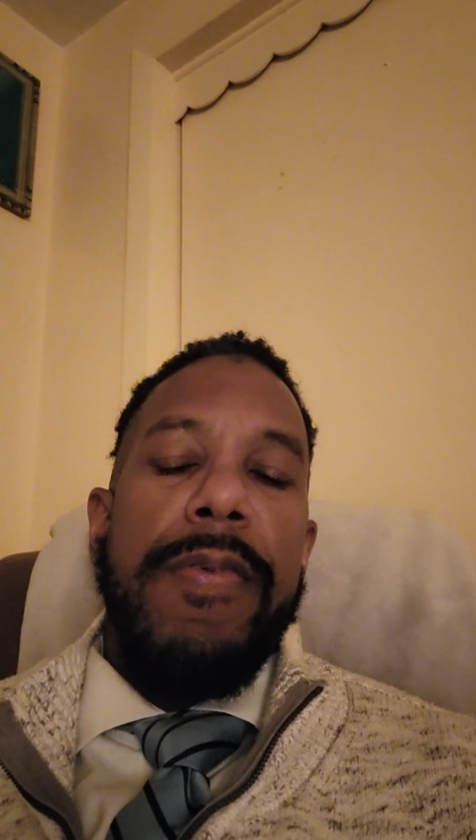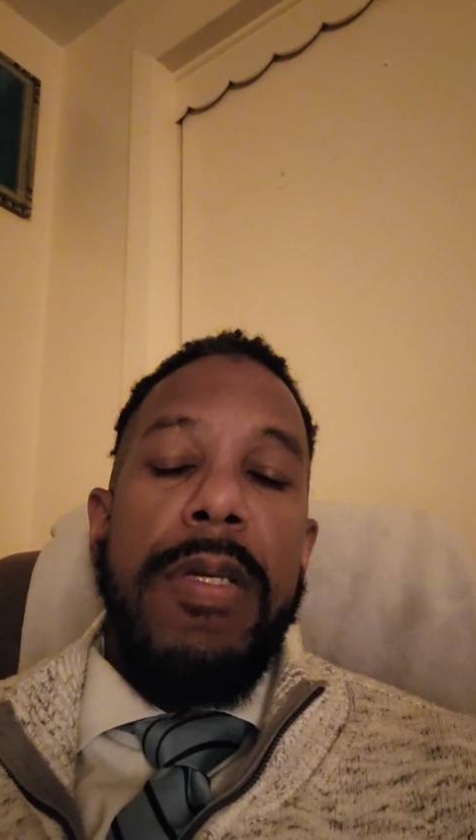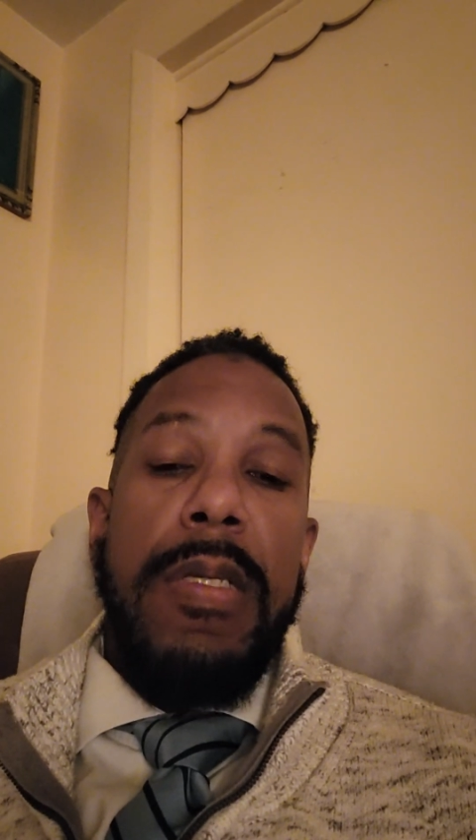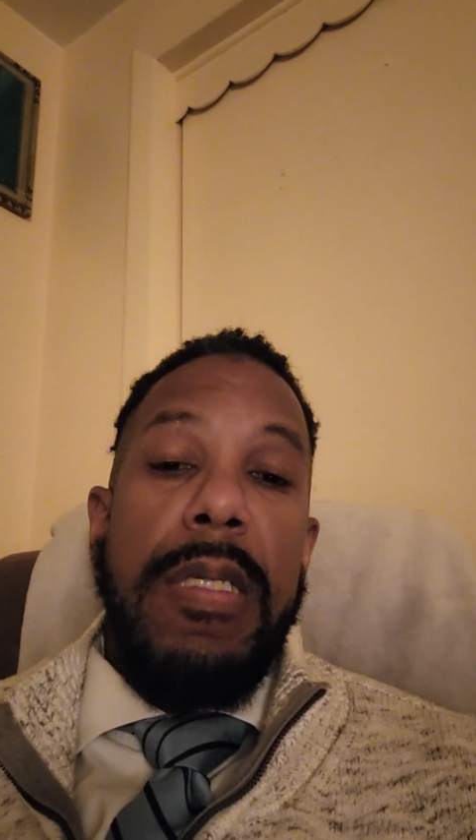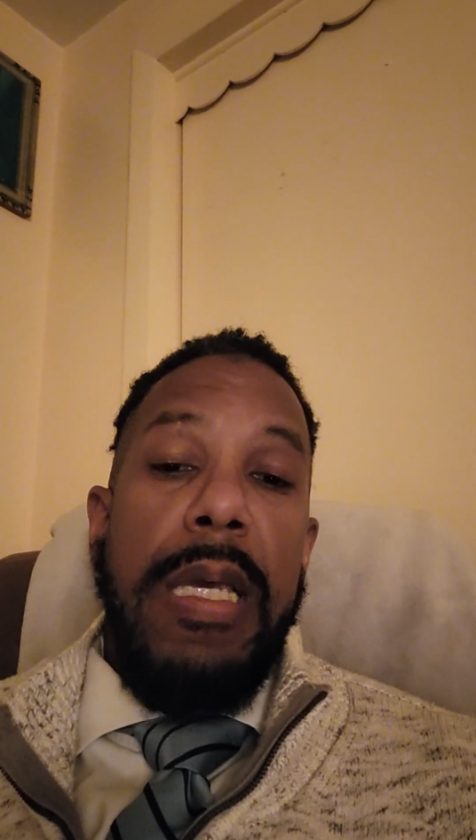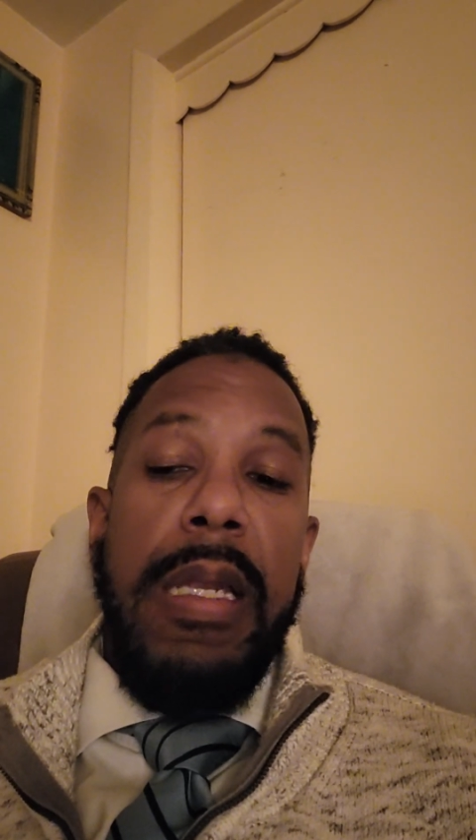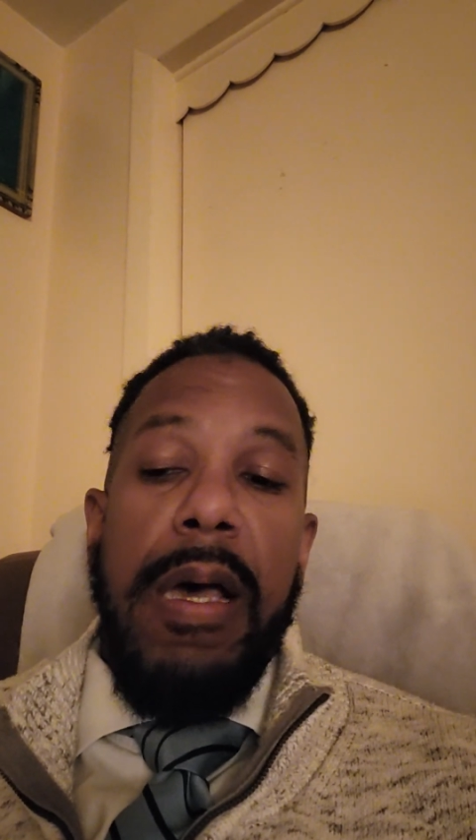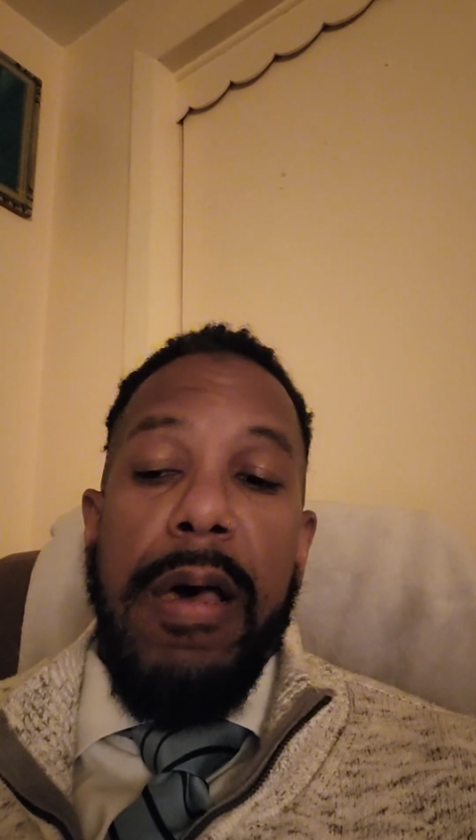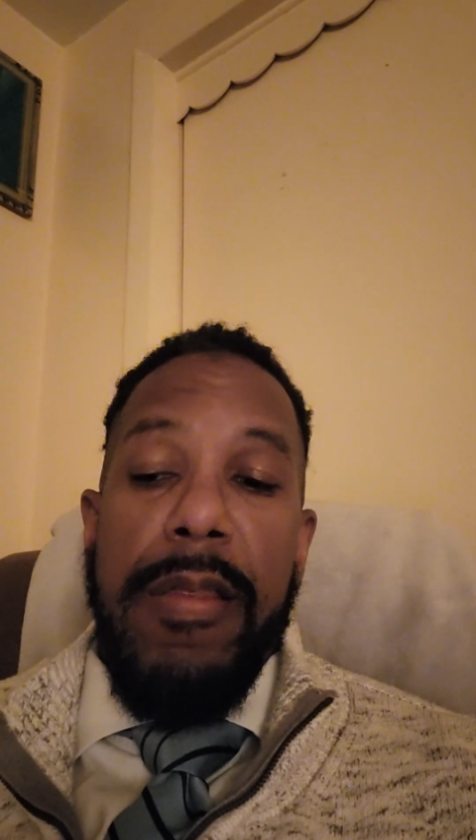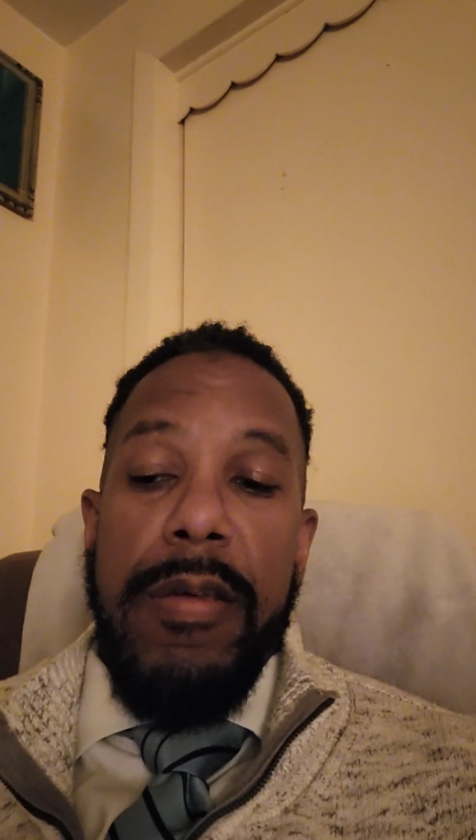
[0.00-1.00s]
and say to
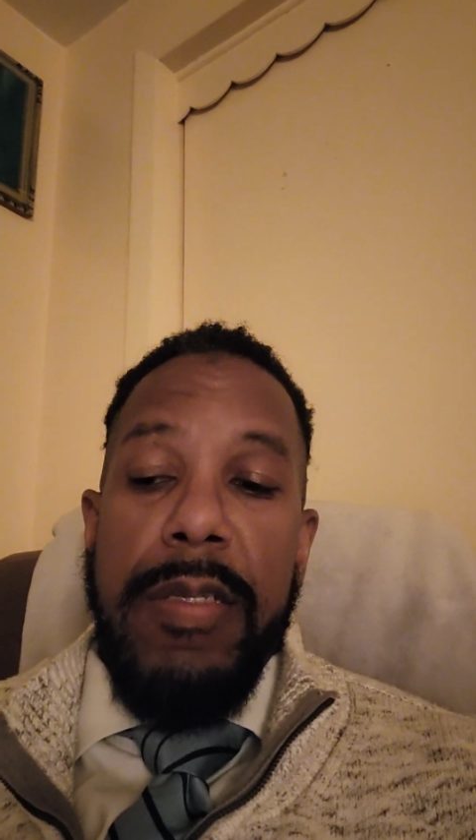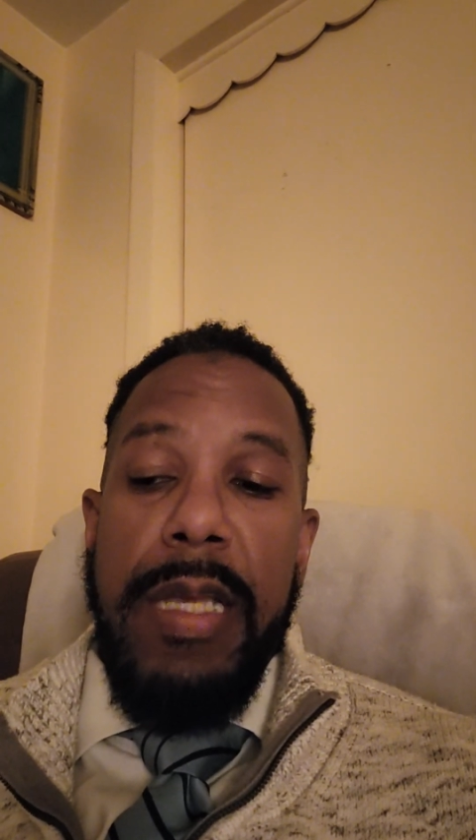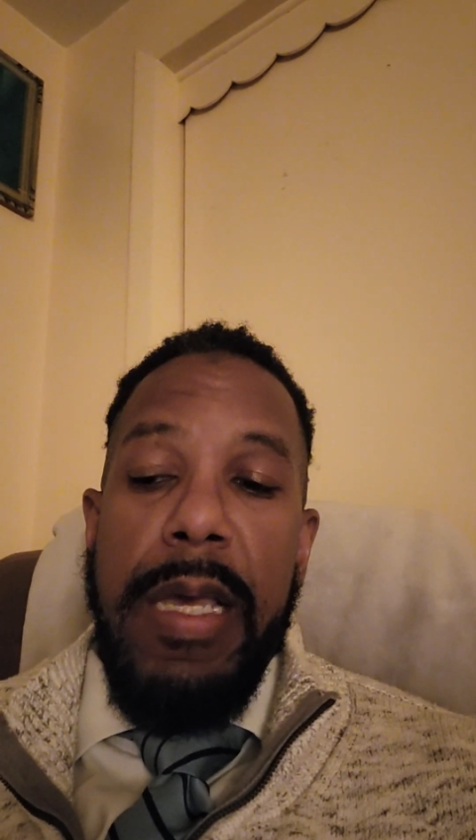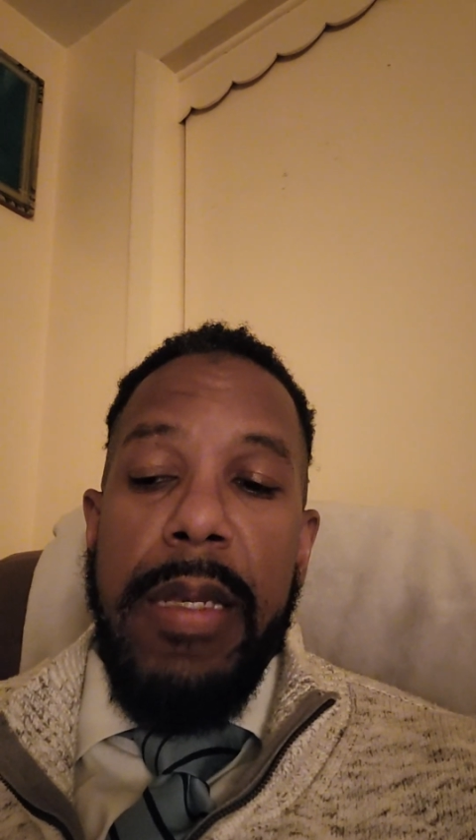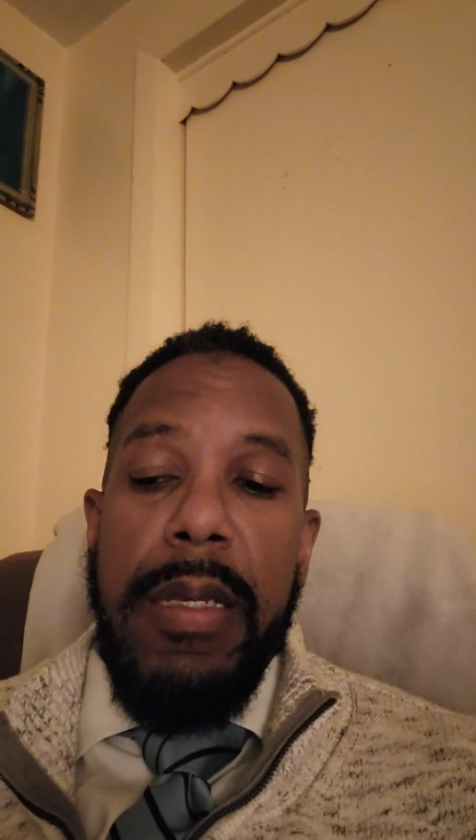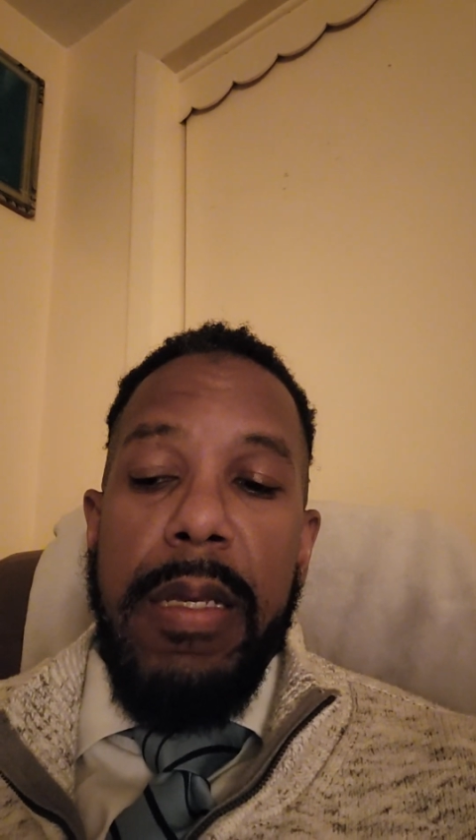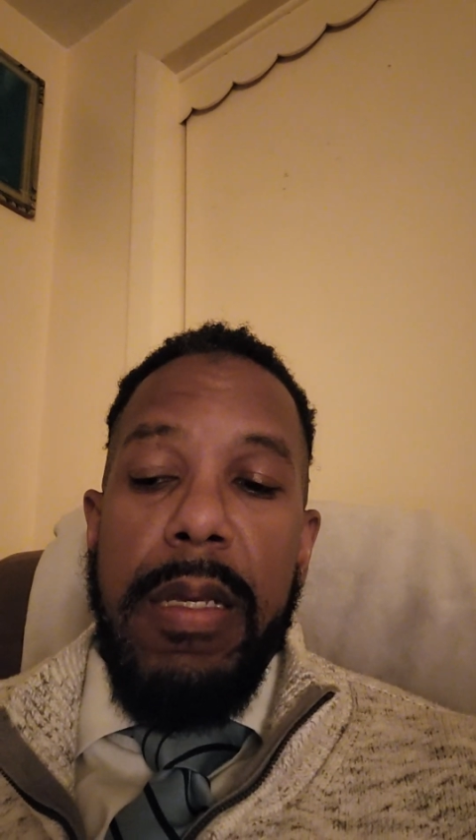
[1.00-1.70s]
others that